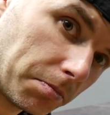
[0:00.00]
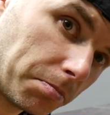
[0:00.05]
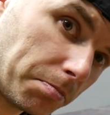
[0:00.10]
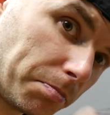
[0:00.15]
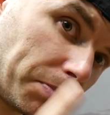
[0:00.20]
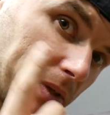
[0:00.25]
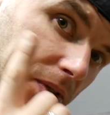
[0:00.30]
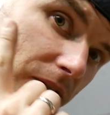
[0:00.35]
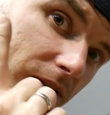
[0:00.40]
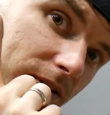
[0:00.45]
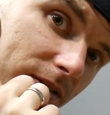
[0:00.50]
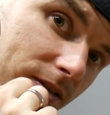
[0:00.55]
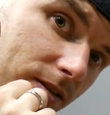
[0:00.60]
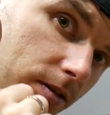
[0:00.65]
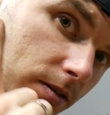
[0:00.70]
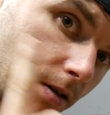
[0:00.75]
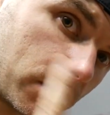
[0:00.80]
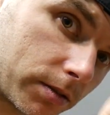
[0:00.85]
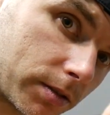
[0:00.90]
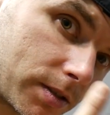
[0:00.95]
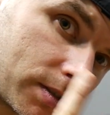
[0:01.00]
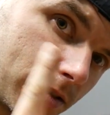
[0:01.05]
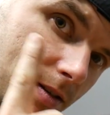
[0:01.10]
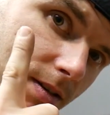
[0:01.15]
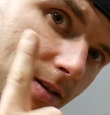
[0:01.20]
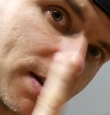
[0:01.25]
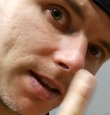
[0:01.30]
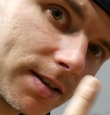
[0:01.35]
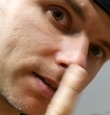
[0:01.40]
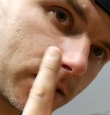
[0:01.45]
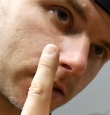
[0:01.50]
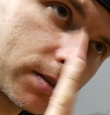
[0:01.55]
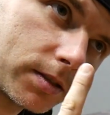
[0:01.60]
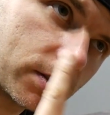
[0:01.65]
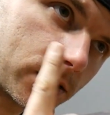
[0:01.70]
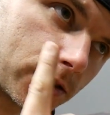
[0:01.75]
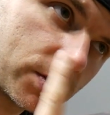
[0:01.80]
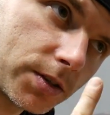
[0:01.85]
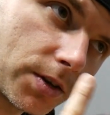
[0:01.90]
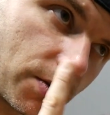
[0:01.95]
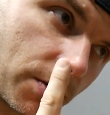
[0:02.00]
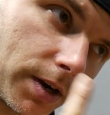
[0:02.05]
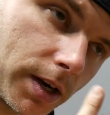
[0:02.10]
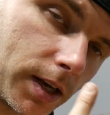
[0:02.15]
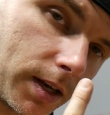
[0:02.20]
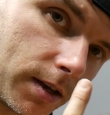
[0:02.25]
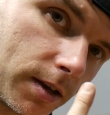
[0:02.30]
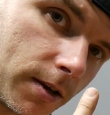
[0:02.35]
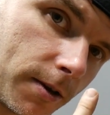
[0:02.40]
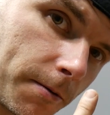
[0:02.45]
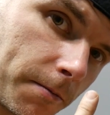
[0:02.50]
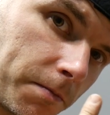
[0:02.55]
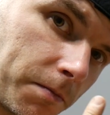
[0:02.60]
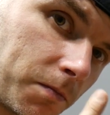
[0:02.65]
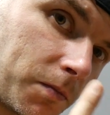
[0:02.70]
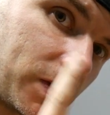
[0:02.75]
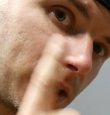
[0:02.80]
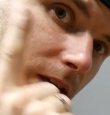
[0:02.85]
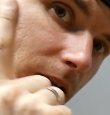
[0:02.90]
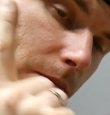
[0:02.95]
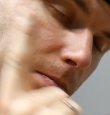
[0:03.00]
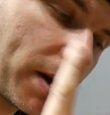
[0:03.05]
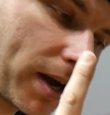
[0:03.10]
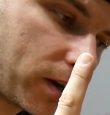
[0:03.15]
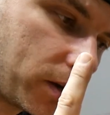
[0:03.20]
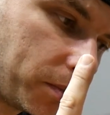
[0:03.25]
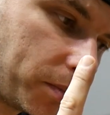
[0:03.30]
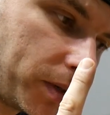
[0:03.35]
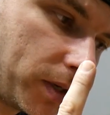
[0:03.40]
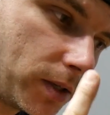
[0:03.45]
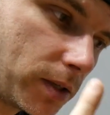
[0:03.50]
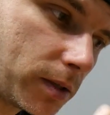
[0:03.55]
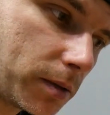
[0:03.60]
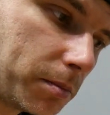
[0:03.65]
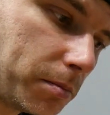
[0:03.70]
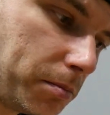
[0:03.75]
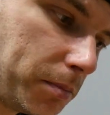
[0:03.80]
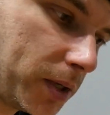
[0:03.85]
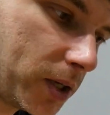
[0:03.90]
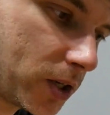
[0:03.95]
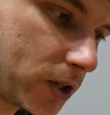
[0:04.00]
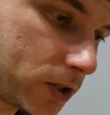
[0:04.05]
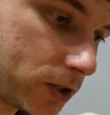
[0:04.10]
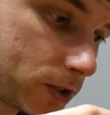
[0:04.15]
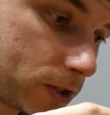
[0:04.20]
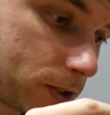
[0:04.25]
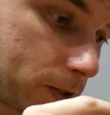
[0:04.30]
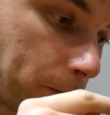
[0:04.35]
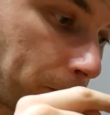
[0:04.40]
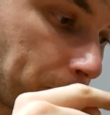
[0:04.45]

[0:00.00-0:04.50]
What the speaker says: but not necessary, in my opinion, because